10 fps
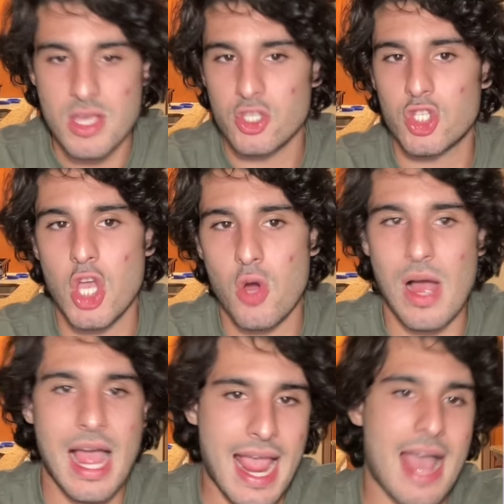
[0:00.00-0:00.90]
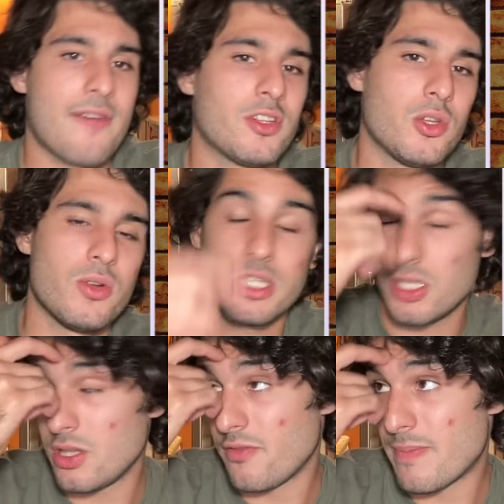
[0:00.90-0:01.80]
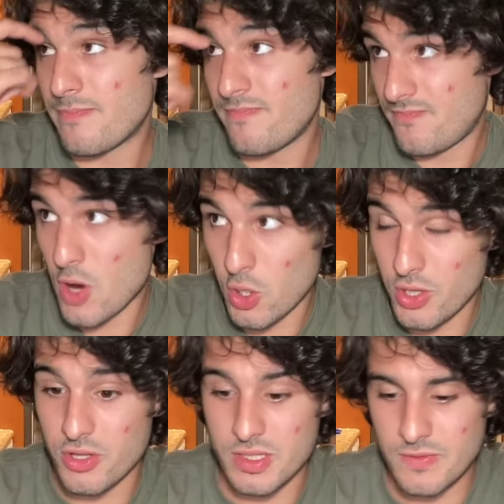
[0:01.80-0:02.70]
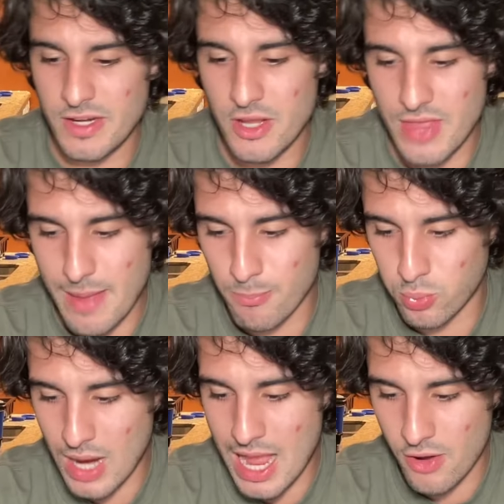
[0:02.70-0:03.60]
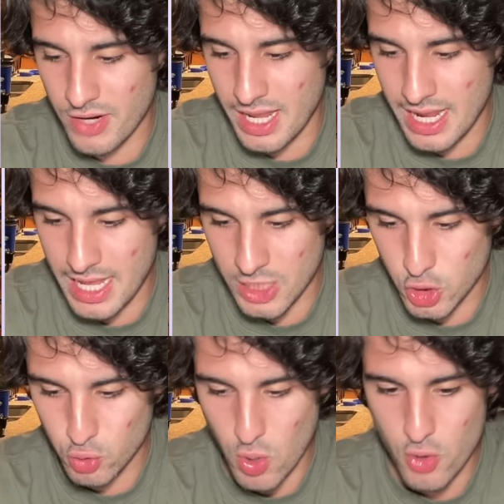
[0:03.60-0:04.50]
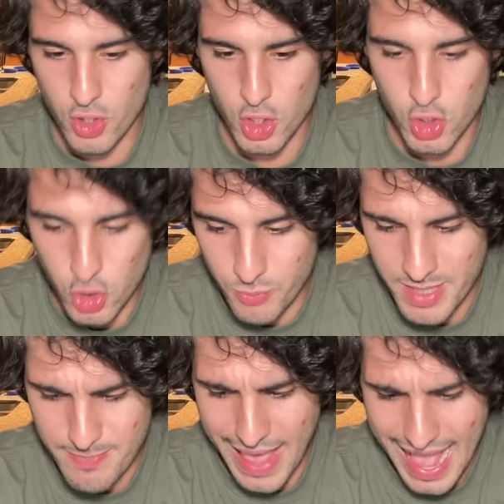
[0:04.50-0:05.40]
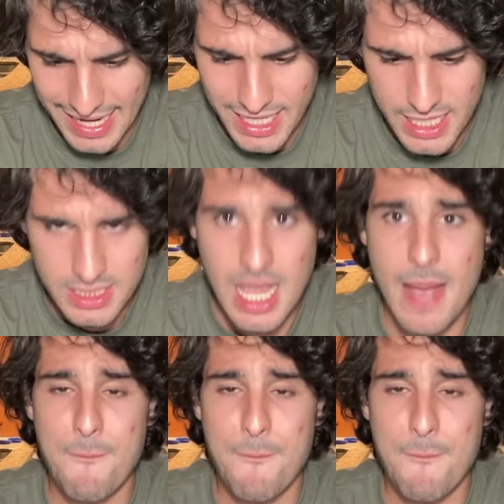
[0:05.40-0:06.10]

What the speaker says: So I have alluded to the earlier in this video that Brown and Schroeder could be packaged.